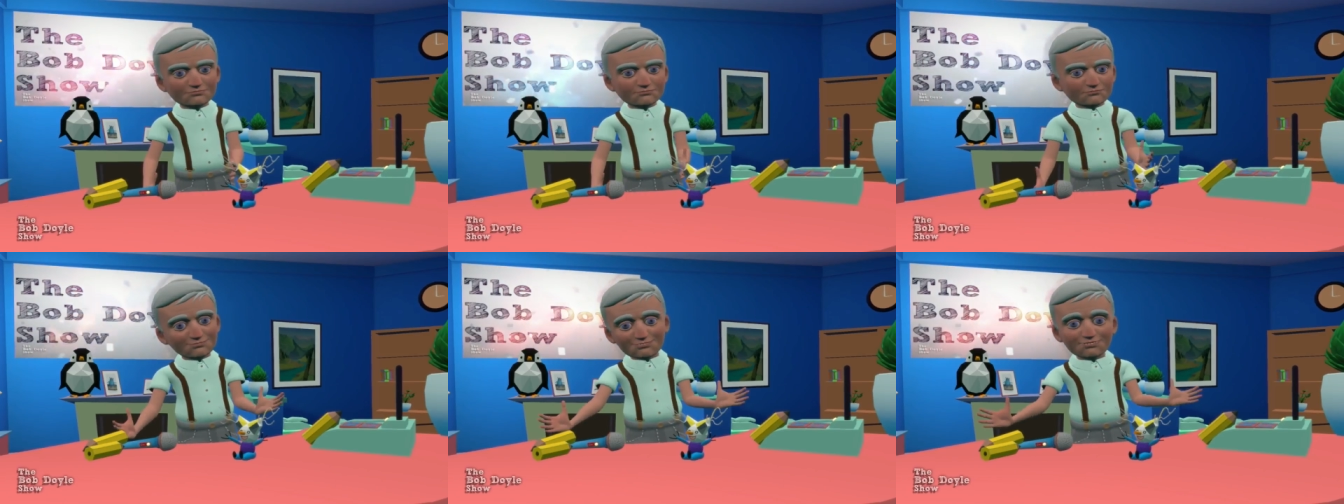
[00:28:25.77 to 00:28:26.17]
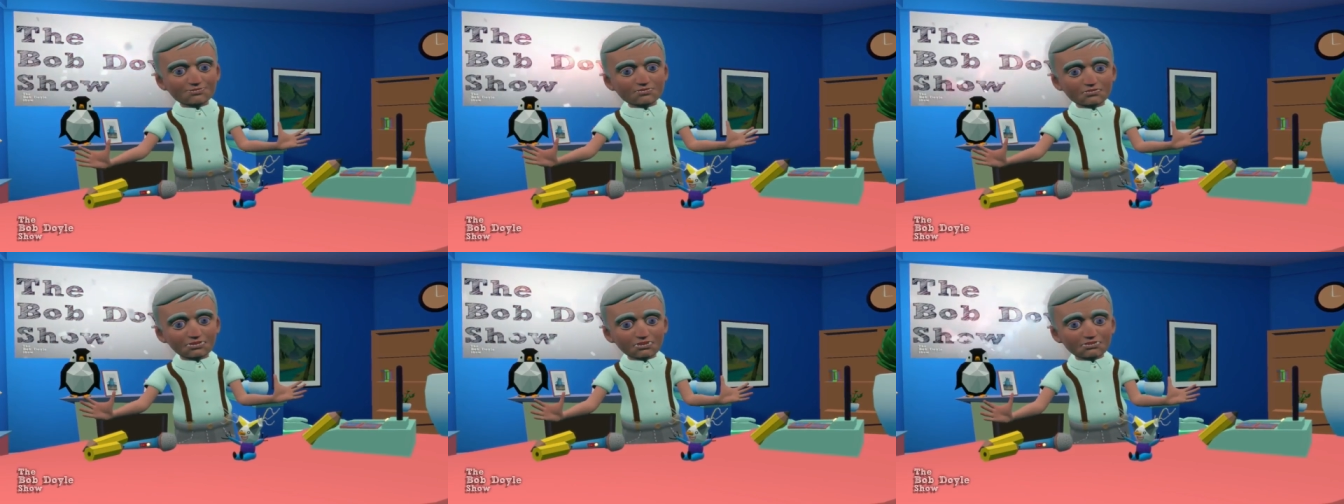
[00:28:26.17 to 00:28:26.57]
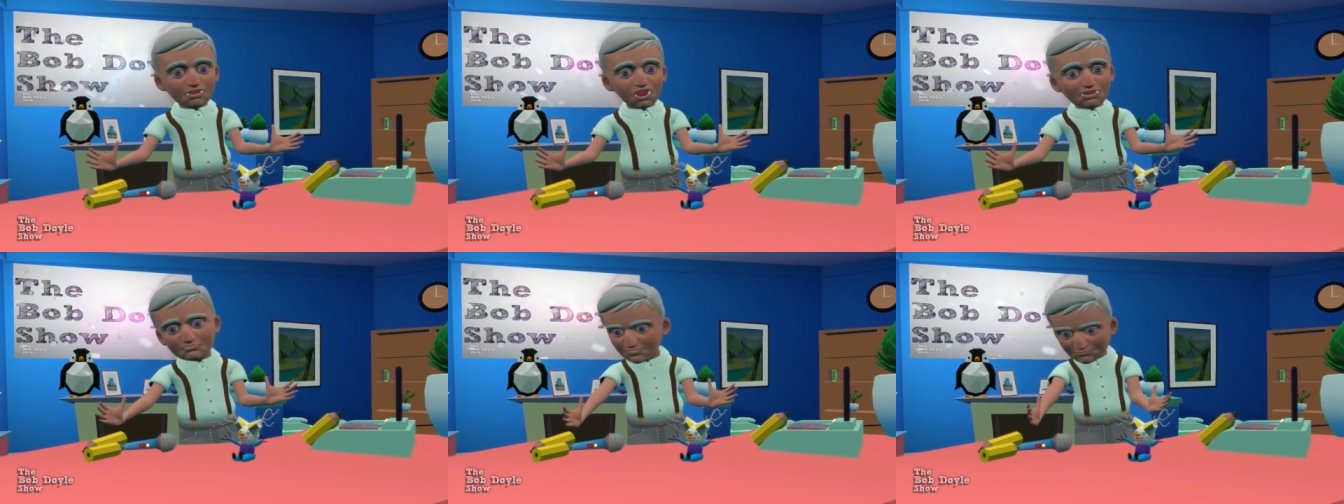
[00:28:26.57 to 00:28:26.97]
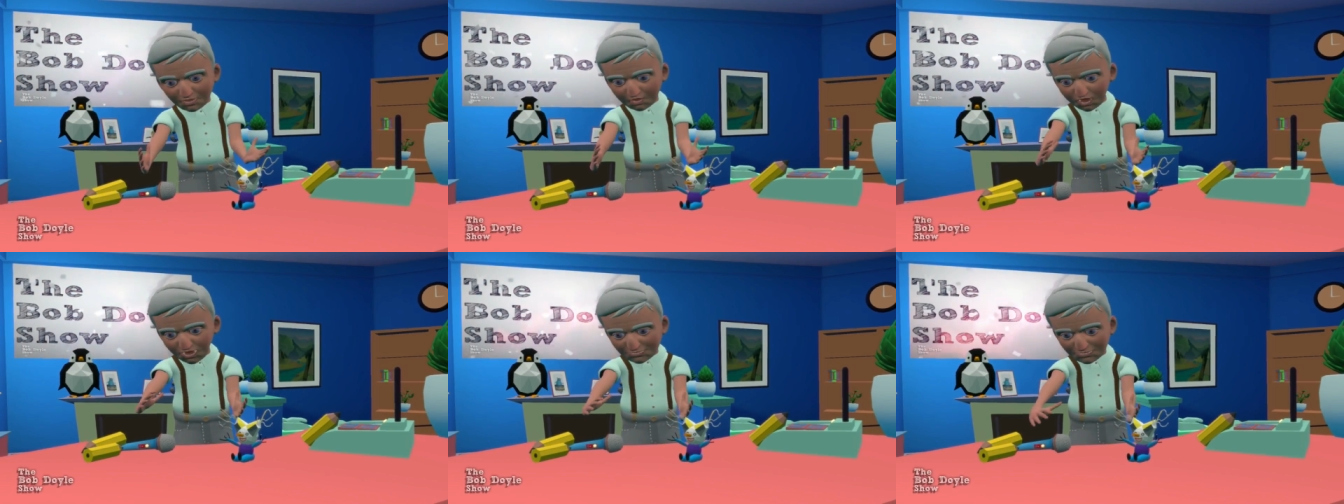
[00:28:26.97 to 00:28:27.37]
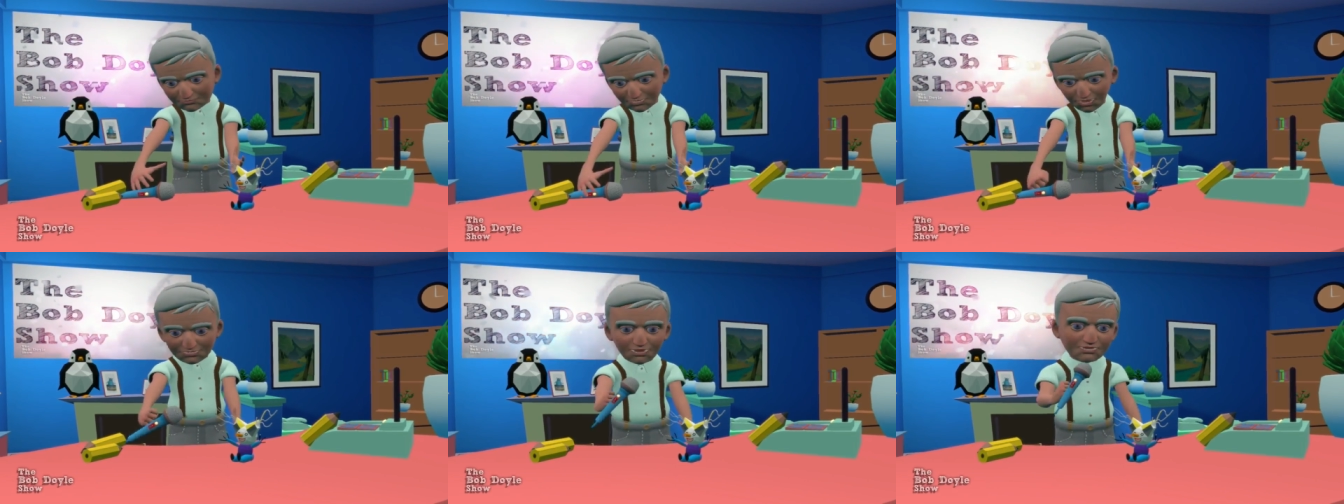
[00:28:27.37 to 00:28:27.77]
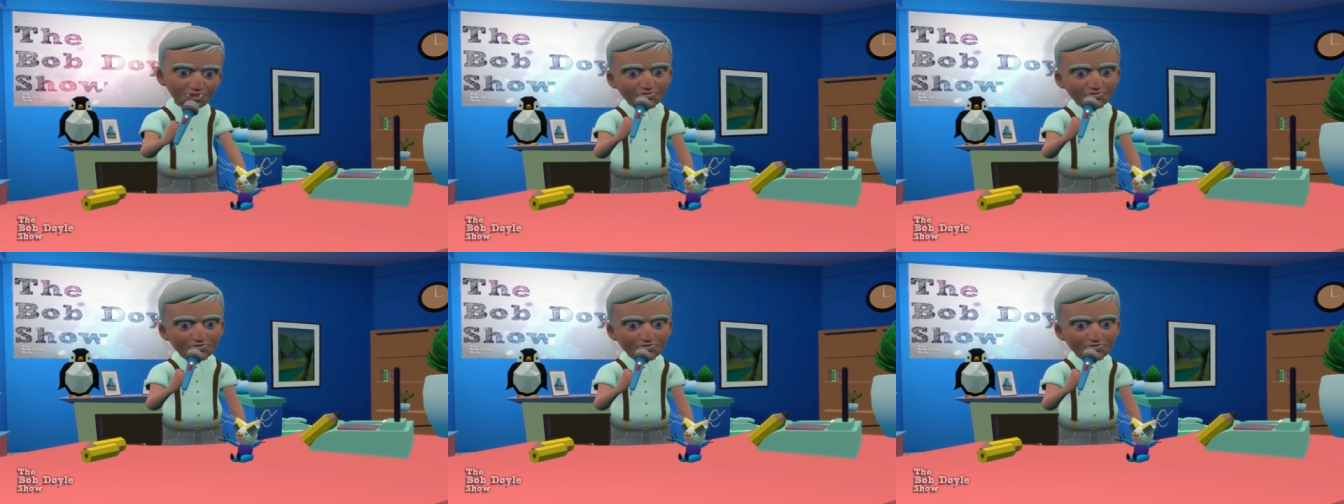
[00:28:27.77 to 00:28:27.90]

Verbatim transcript: This personage, the word? I do not know.